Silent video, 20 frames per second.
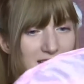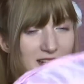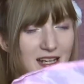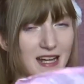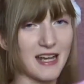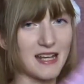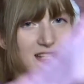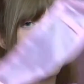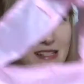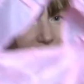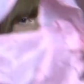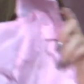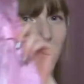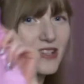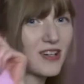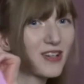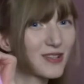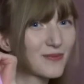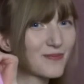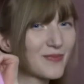Jest
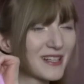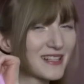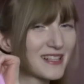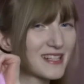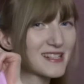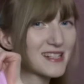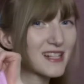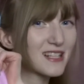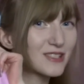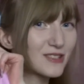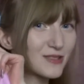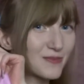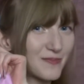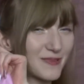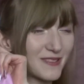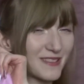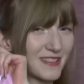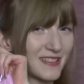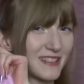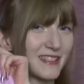torba na
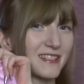zakupy!